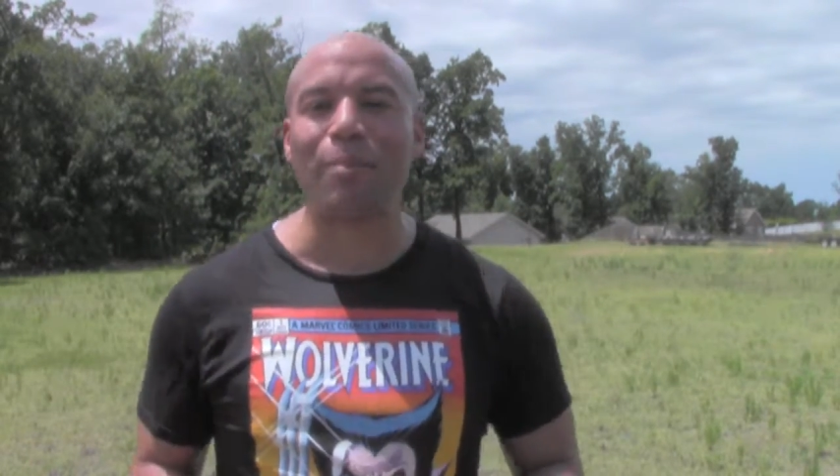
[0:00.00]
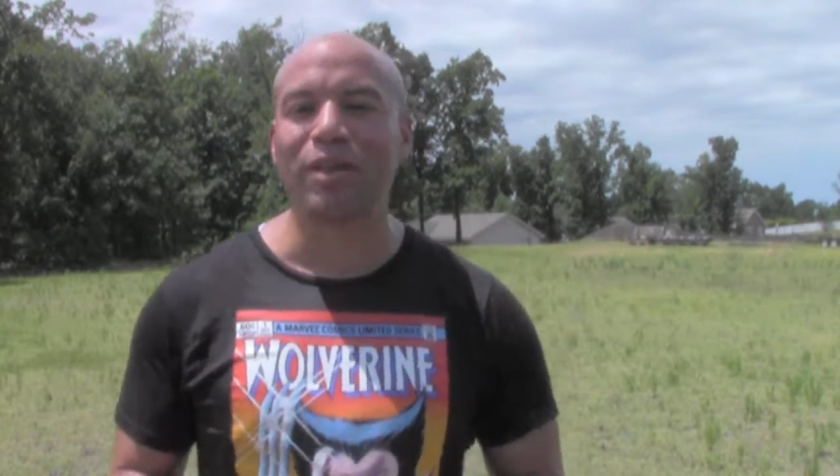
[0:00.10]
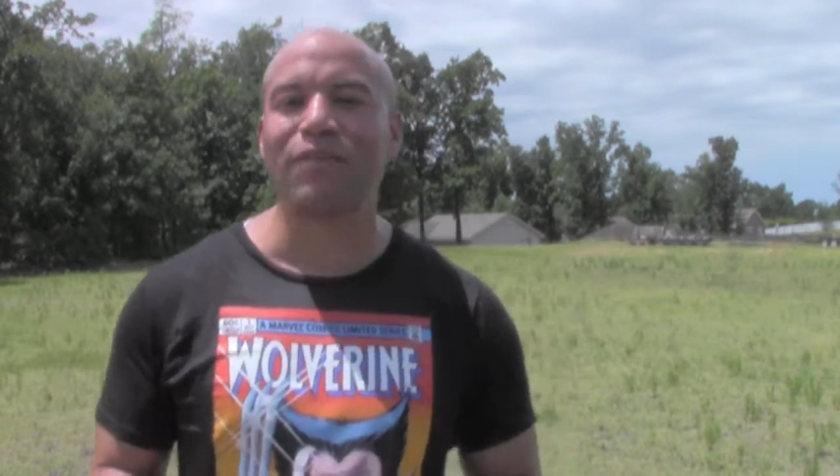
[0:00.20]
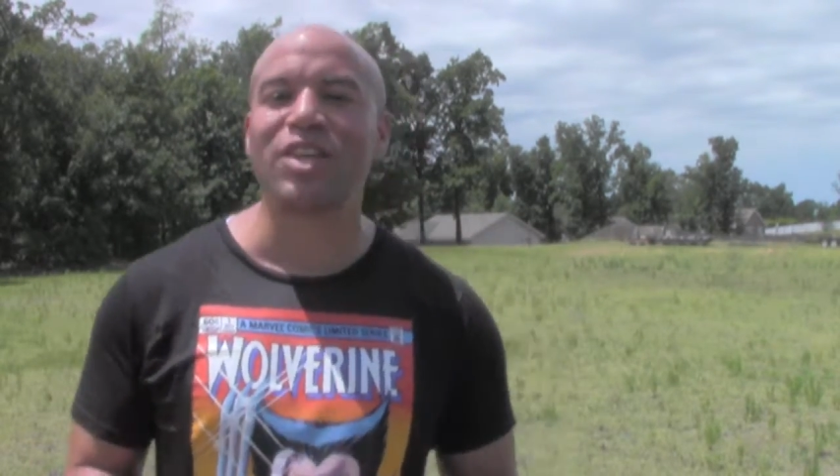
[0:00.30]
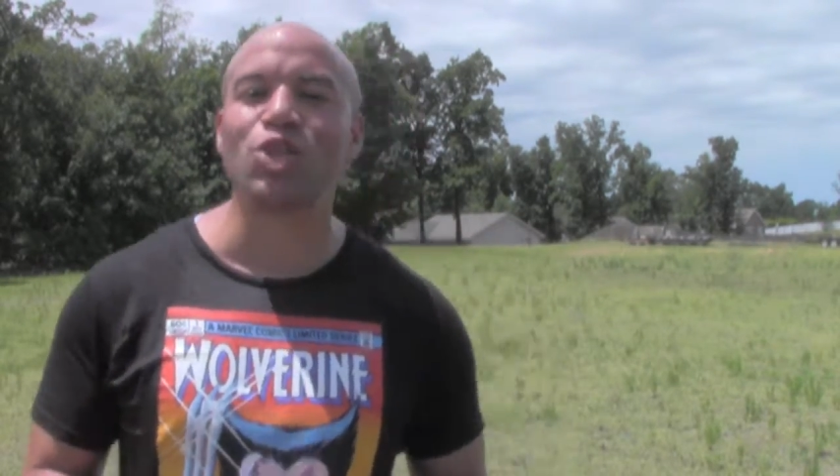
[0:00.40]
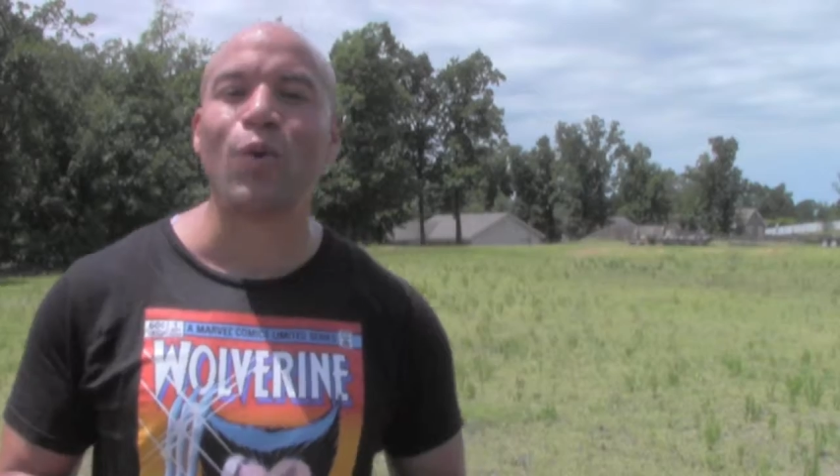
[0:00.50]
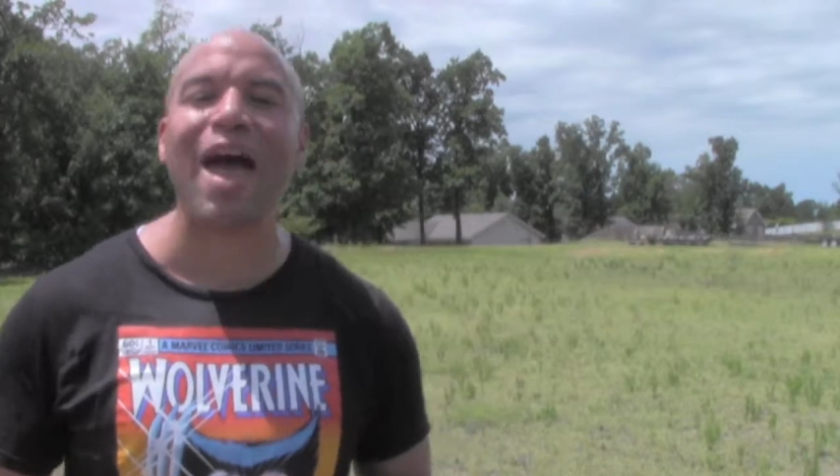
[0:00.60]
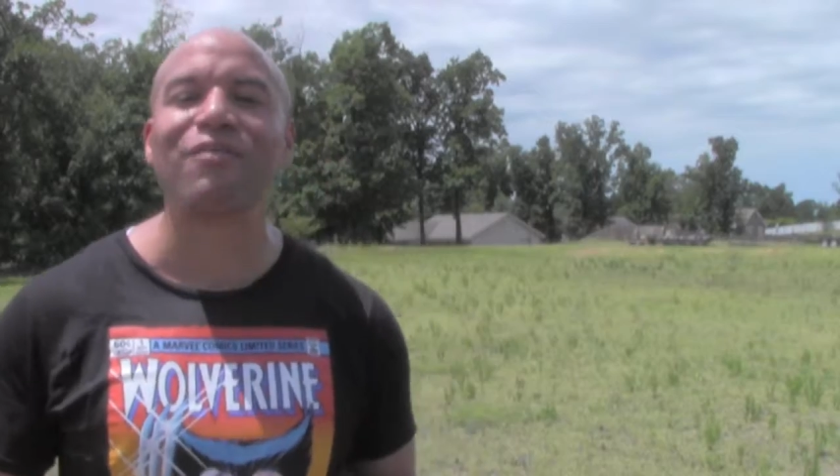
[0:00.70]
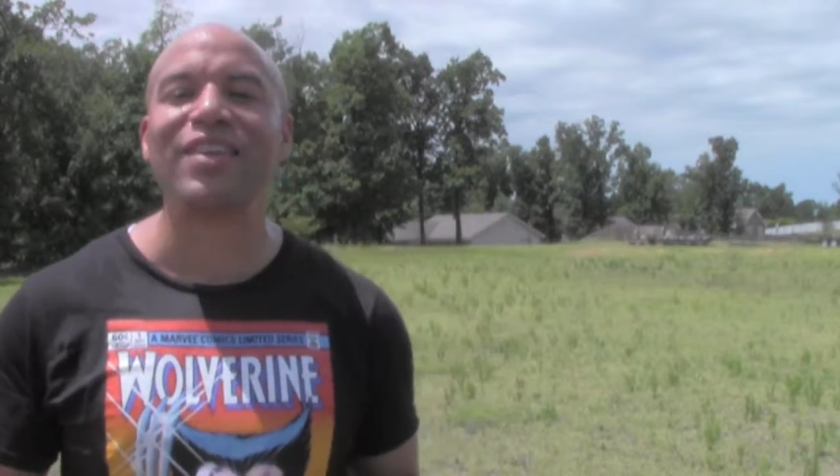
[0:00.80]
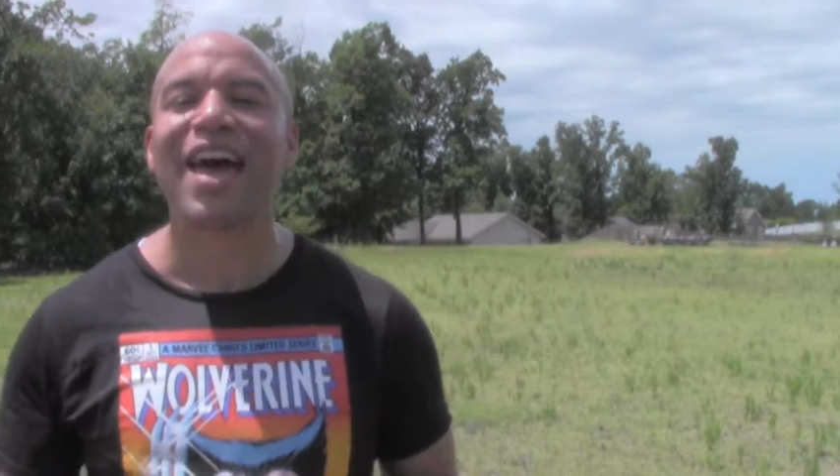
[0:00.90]
I believe that you
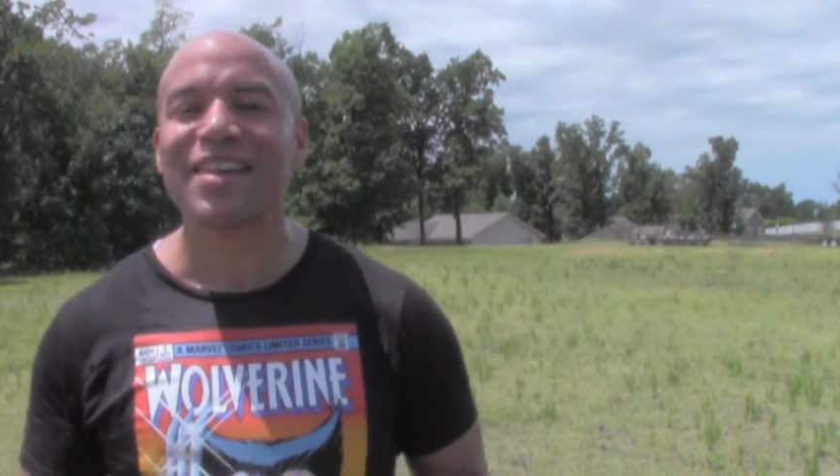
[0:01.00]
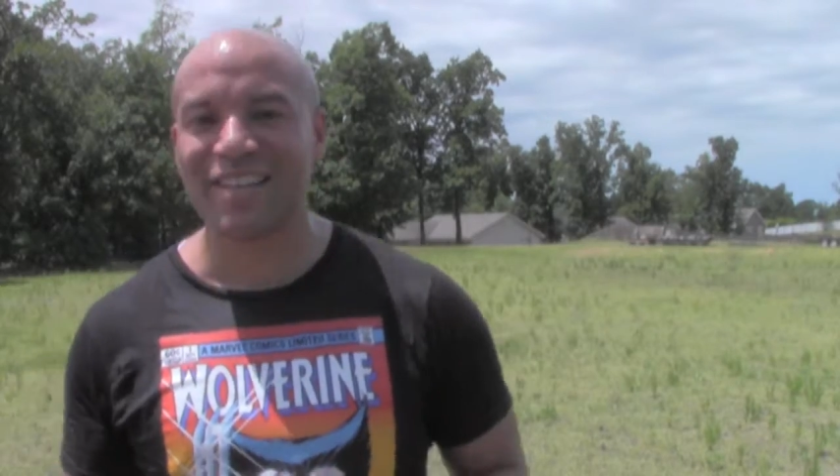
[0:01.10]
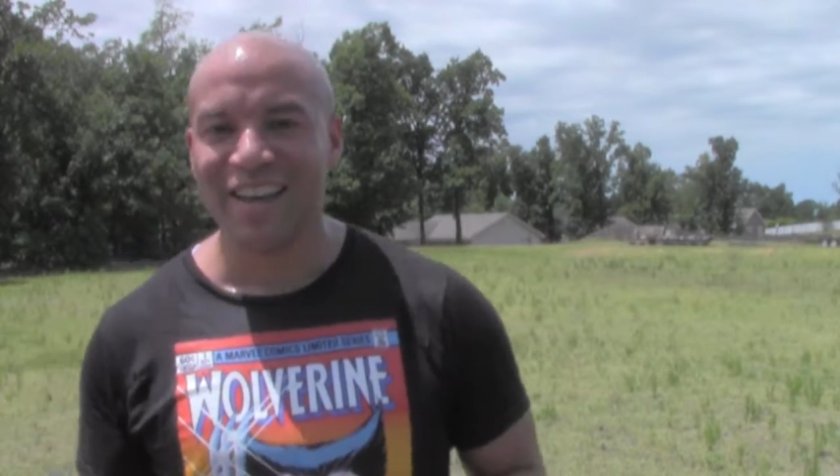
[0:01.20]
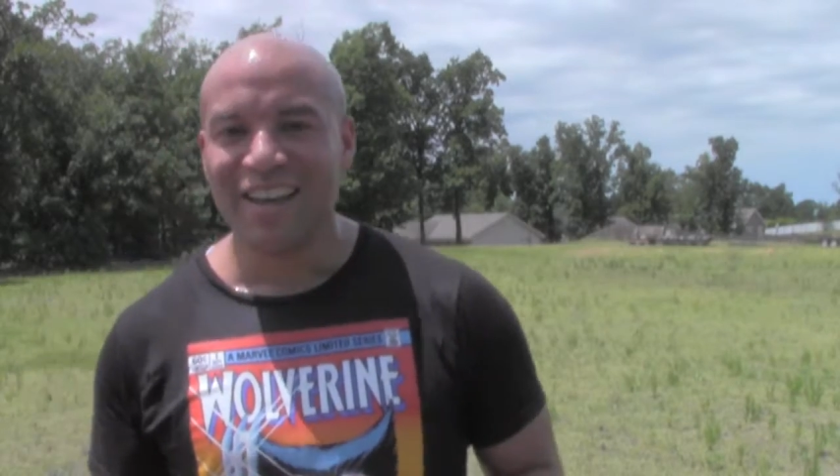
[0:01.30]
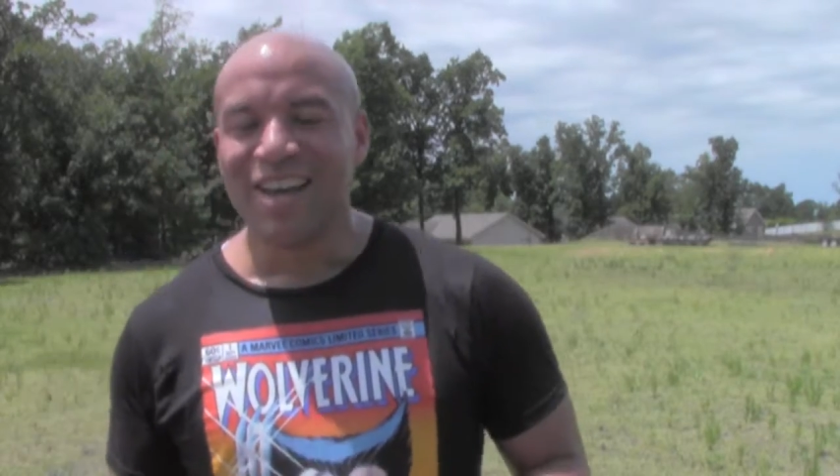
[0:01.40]
have yet